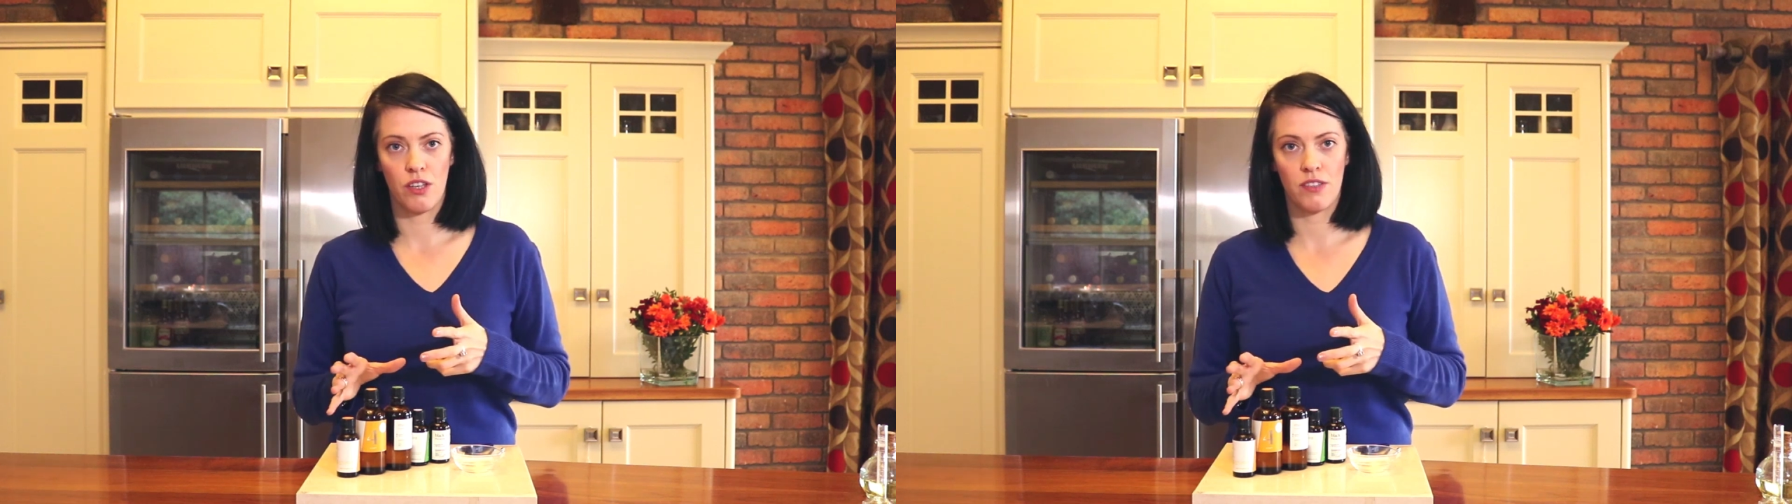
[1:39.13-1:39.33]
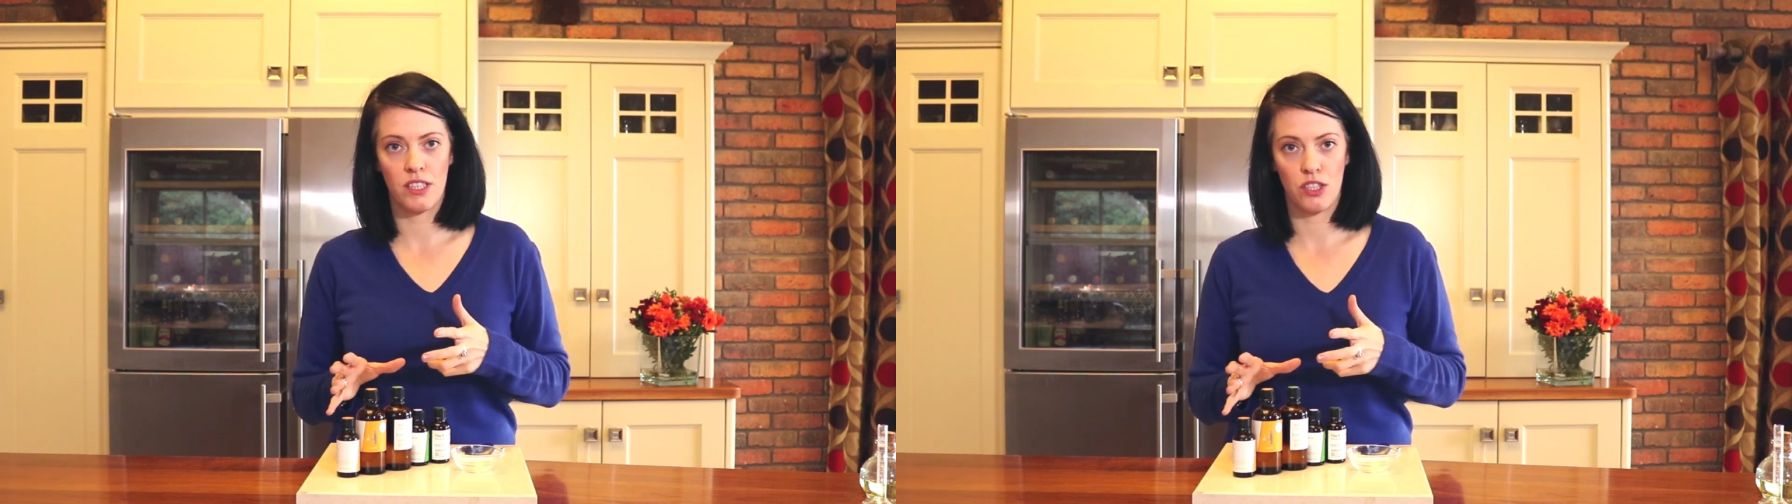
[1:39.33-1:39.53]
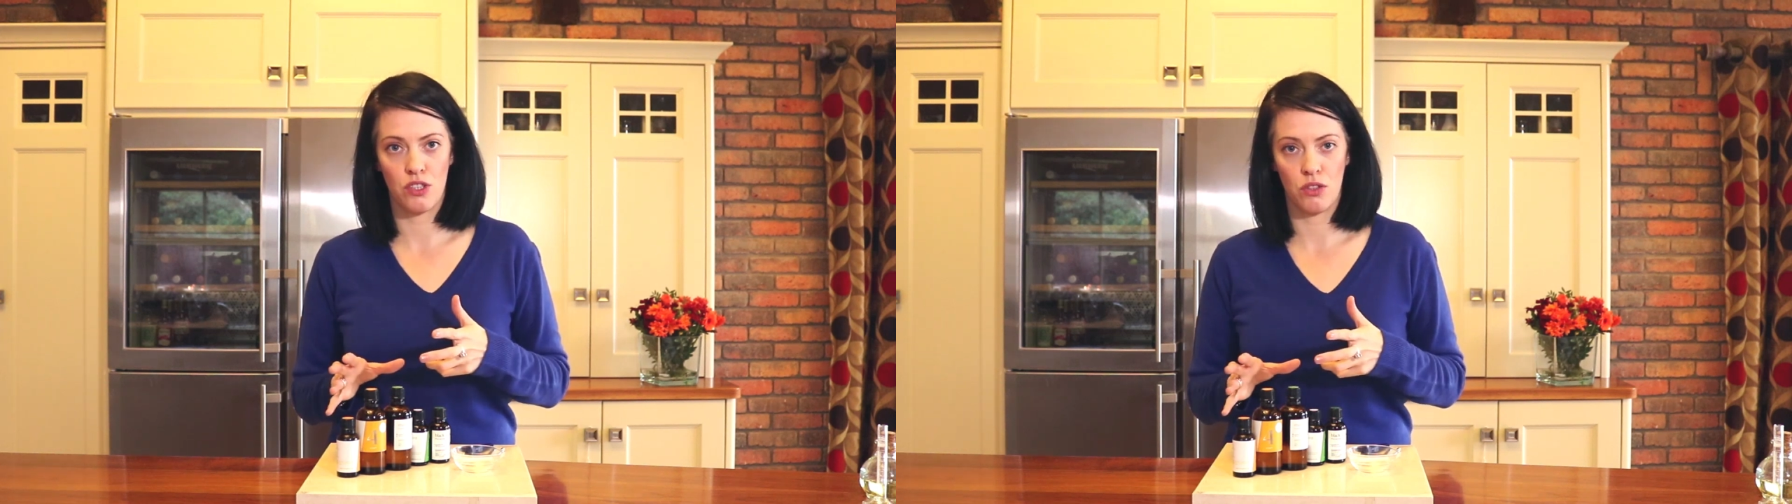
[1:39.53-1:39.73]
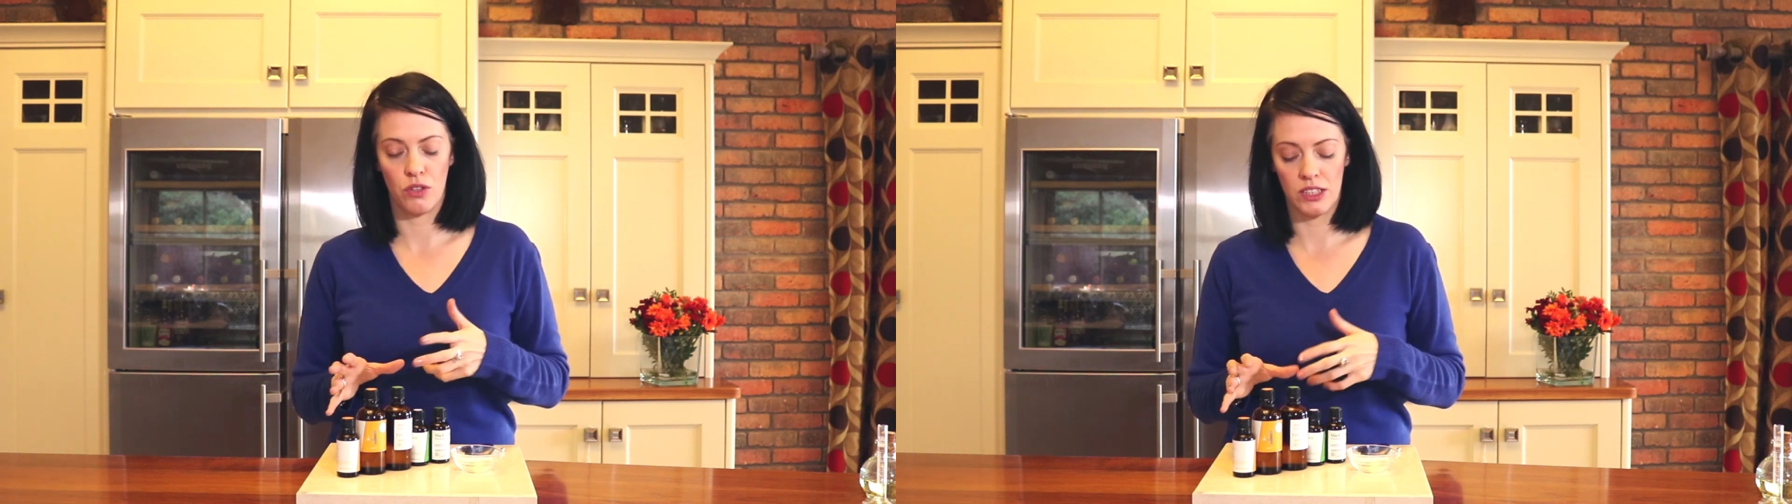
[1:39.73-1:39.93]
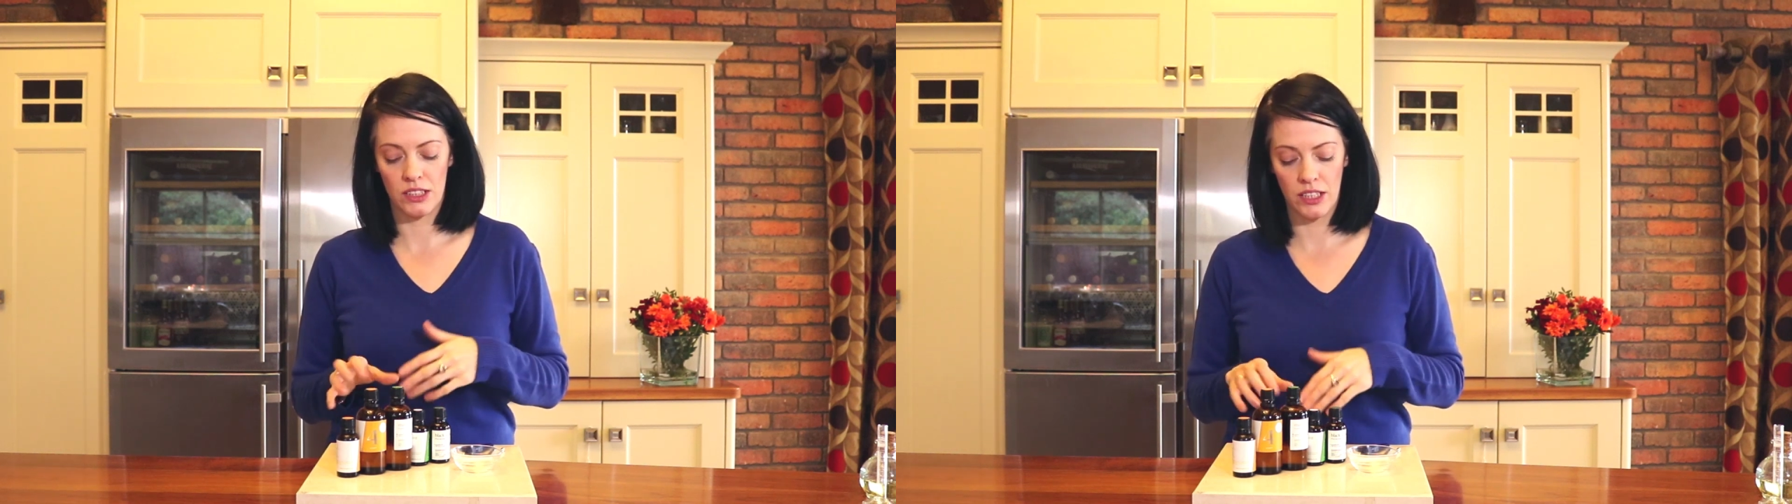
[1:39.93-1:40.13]
of essential
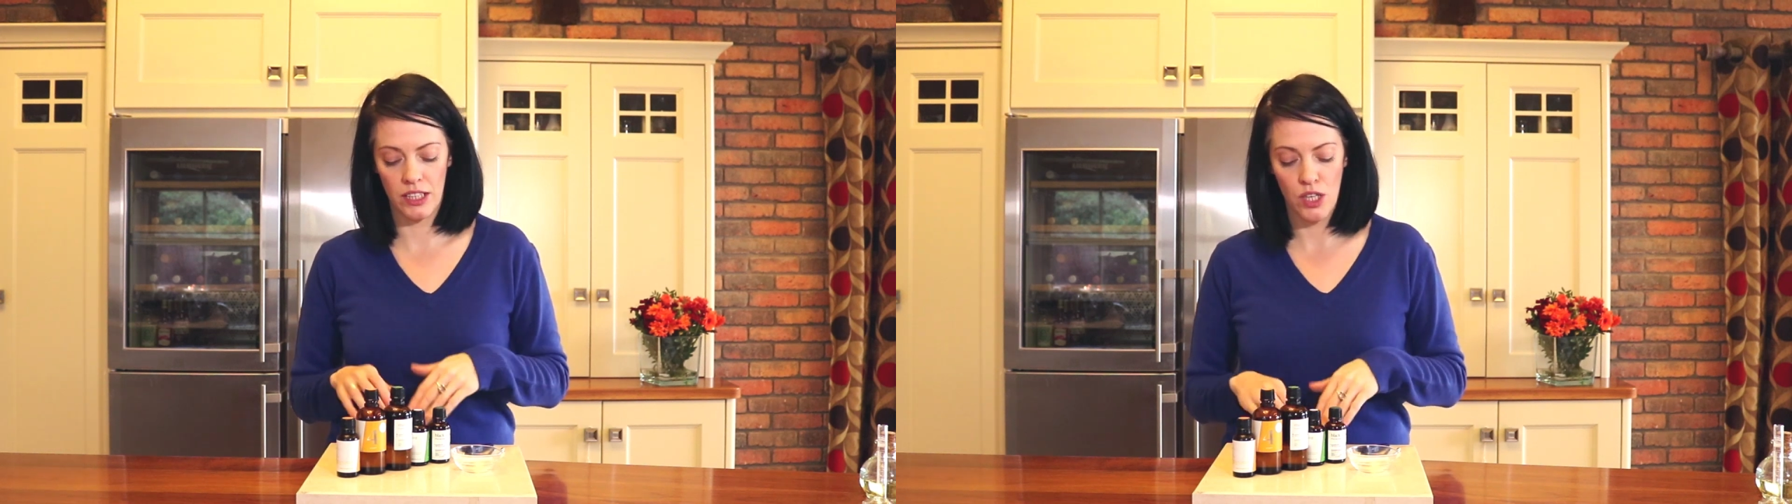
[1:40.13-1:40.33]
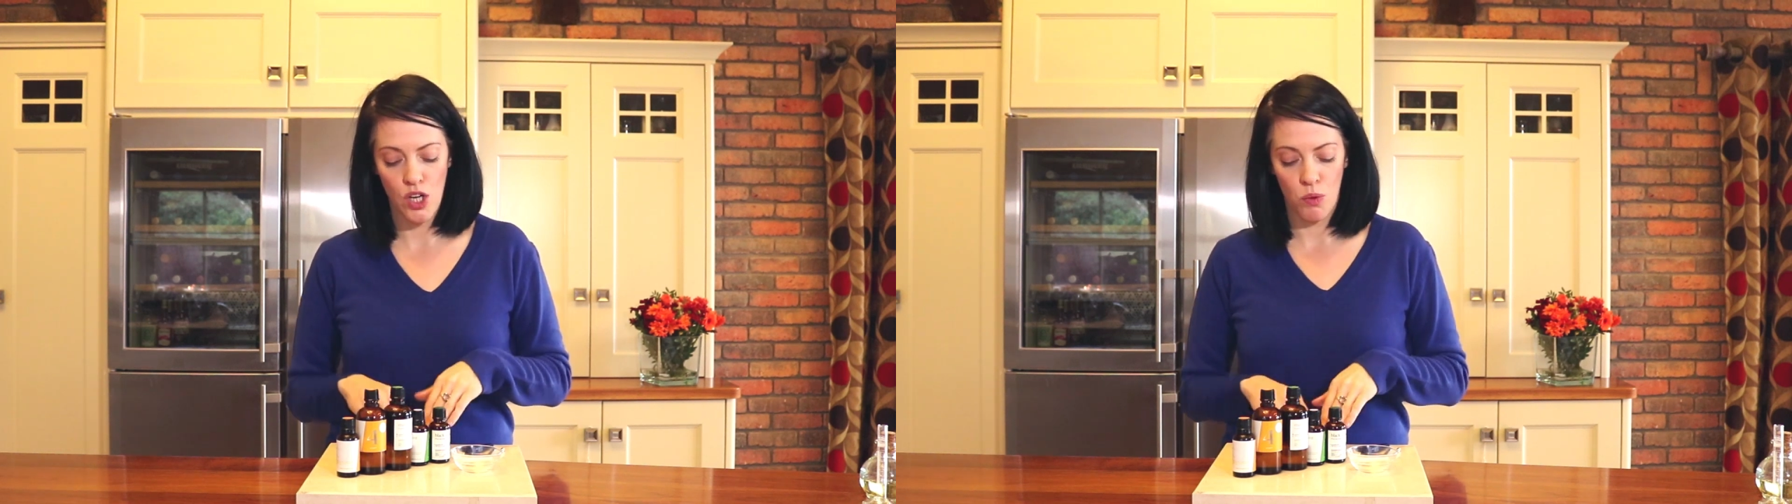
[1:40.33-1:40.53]
oils today.